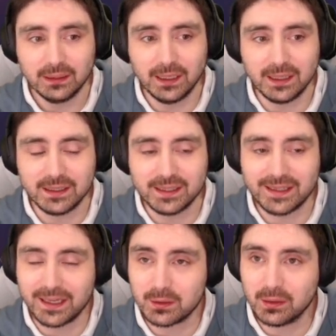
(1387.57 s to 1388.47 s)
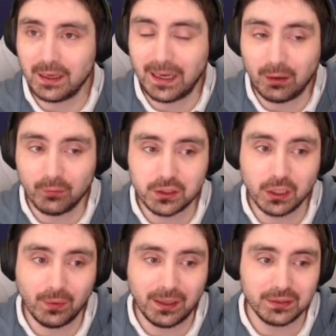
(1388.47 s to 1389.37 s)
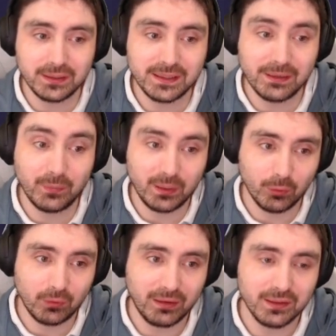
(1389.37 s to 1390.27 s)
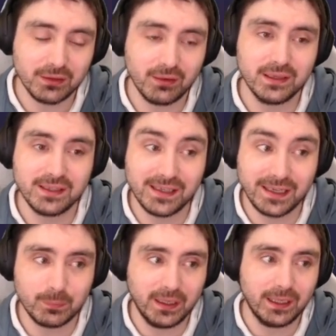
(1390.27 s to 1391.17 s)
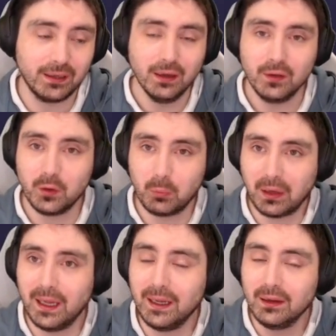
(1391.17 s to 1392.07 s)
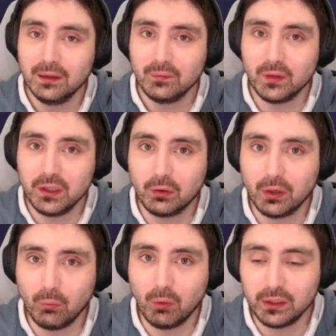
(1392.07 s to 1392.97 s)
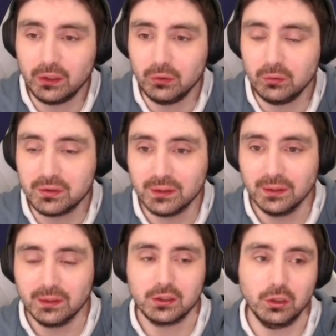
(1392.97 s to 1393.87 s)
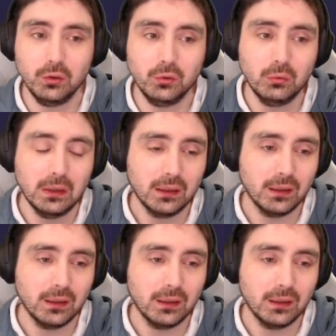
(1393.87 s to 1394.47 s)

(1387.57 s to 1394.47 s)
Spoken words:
and 6 out of the 2, actually, 7 being your ball carrier, sorry, and 6 being the player that you're going to want to use to